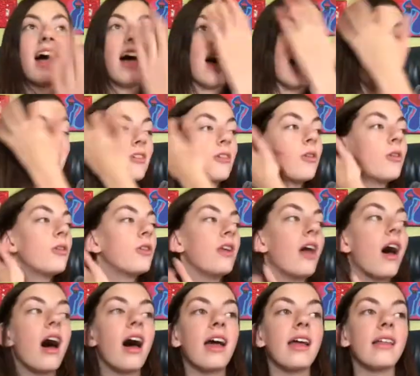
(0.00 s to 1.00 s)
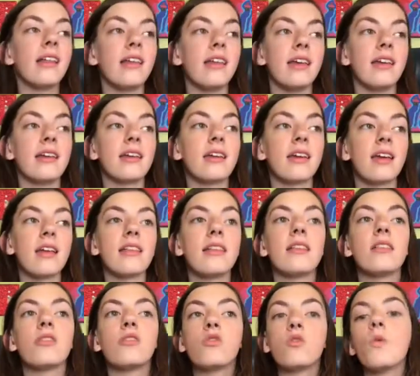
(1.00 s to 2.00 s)
I could not like
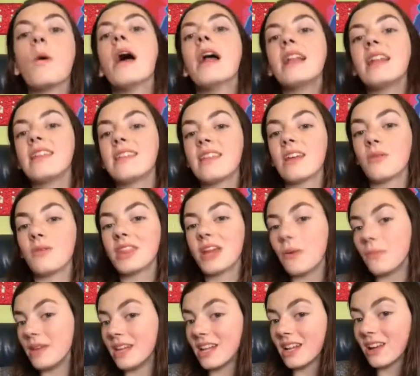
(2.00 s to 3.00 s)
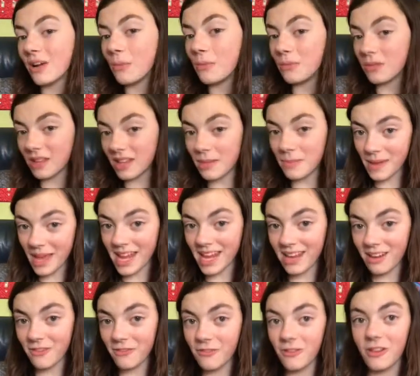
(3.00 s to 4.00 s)
do anything without being in complete
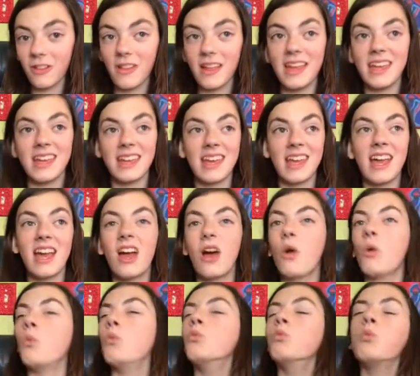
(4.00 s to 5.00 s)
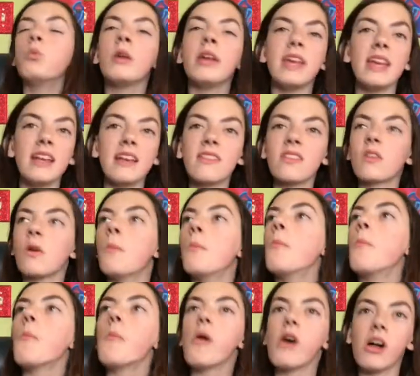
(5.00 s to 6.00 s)
pain for like weeks,
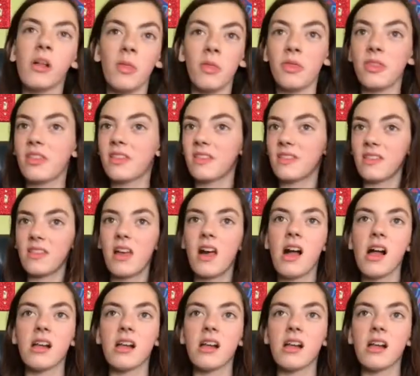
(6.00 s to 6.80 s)
months.